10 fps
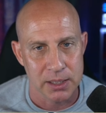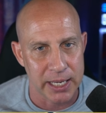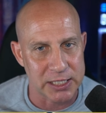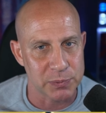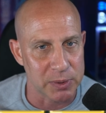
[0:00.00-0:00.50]

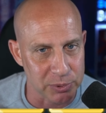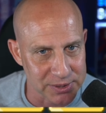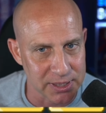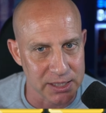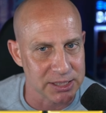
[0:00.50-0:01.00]
HP
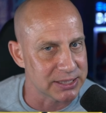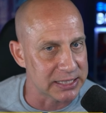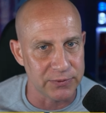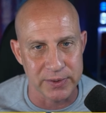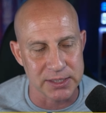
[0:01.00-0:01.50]
percentage,
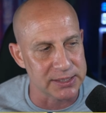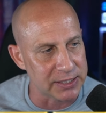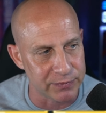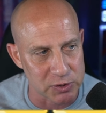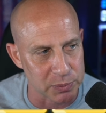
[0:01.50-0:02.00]
defense,
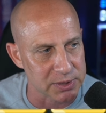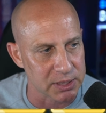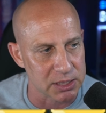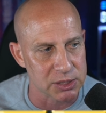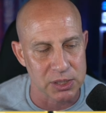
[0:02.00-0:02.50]
defense
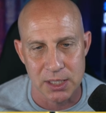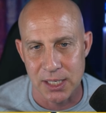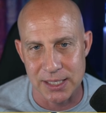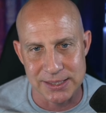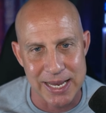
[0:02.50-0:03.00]
percentage,
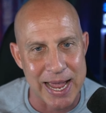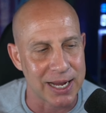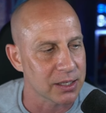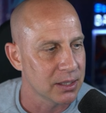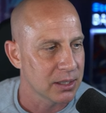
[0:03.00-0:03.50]

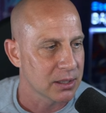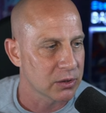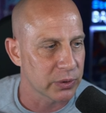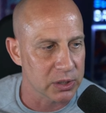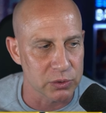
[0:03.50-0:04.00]
attack,
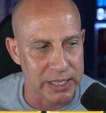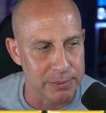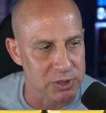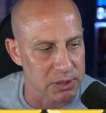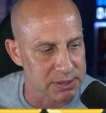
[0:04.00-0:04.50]
critical
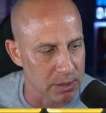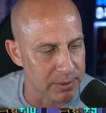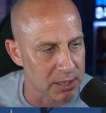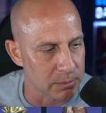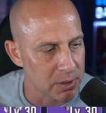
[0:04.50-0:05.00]
damage on some
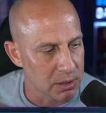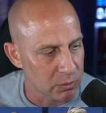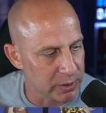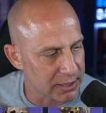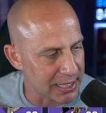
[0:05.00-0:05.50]
of them,
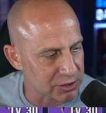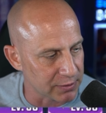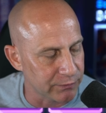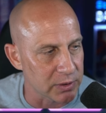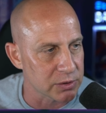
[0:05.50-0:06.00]
we can
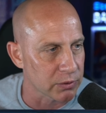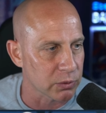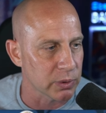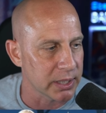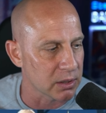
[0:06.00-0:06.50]
actually filter
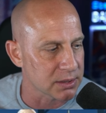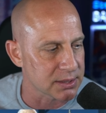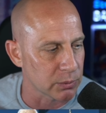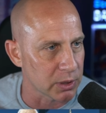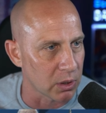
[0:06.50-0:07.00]
through here and
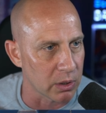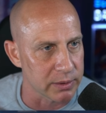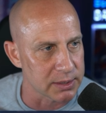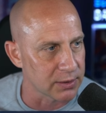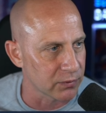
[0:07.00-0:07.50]
see what all
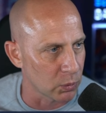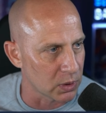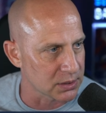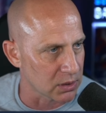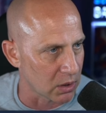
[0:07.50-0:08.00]
the different
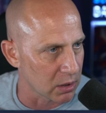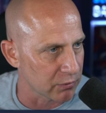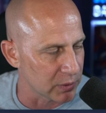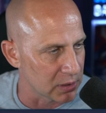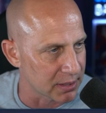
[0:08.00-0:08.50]
ones are
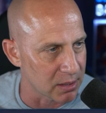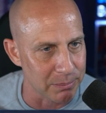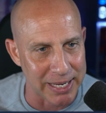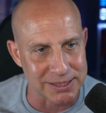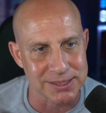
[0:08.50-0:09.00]
if we look at the
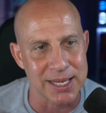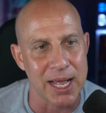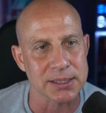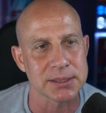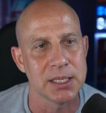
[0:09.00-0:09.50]
main
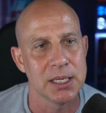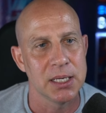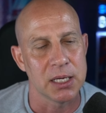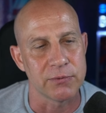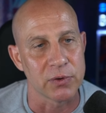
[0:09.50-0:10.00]
stats.
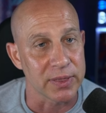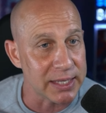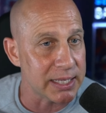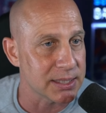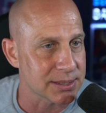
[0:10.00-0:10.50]
And for
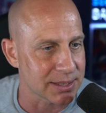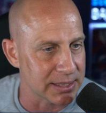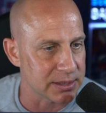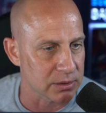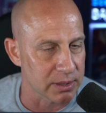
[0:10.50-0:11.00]
these,
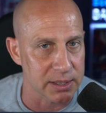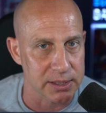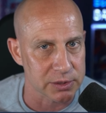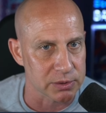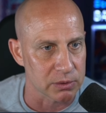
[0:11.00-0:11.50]
these are the
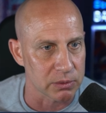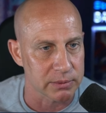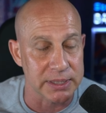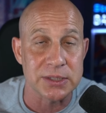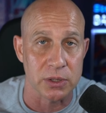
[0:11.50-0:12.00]
additional,
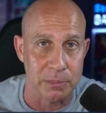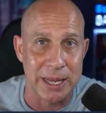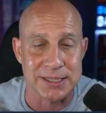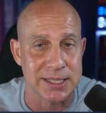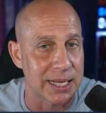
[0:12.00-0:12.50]
these are the
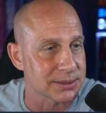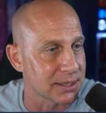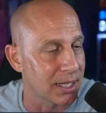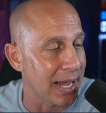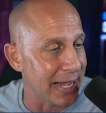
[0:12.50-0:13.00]
main stats
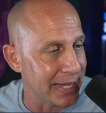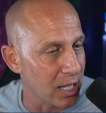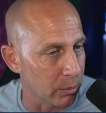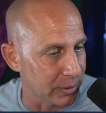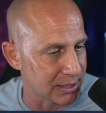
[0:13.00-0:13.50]
that a
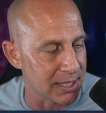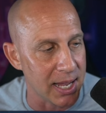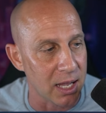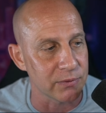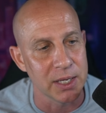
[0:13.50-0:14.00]
helmet can
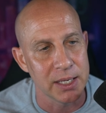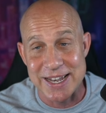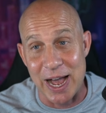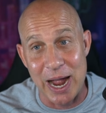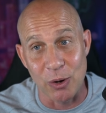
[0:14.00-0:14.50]
have.
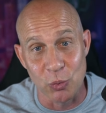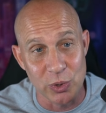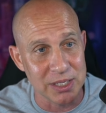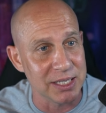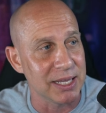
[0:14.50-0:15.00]
Now, I
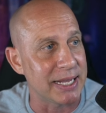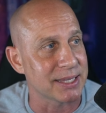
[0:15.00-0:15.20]
really like